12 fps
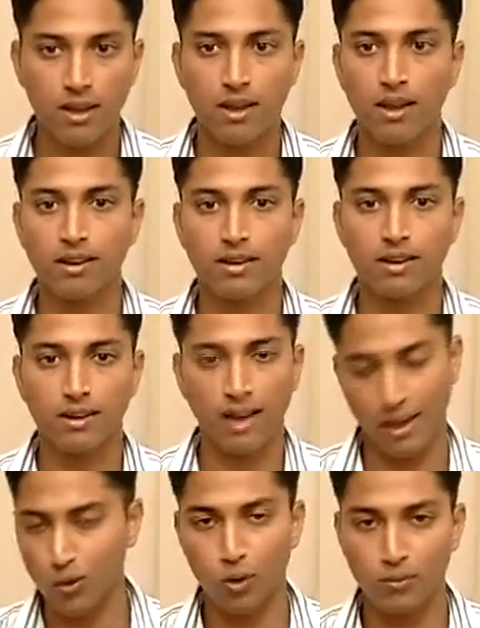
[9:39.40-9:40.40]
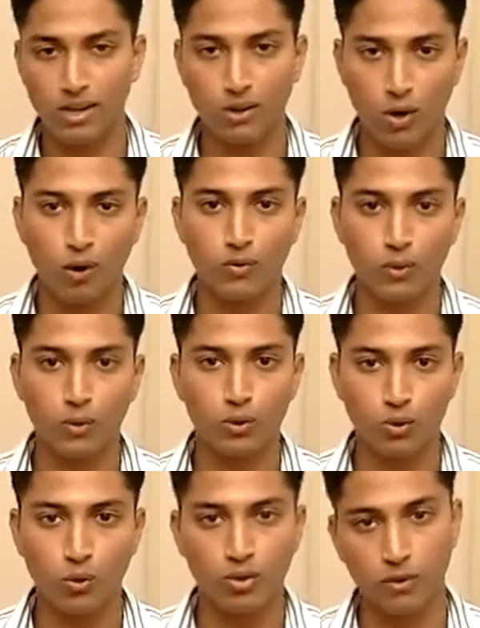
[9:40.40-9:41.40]
and I hope that all of you do
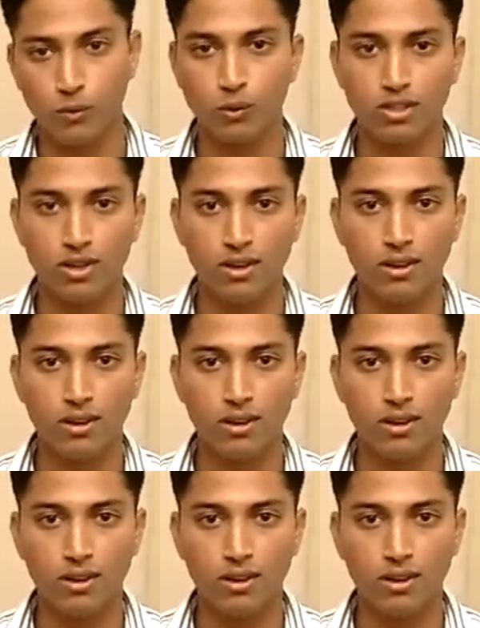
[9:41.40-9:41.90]
so in the future.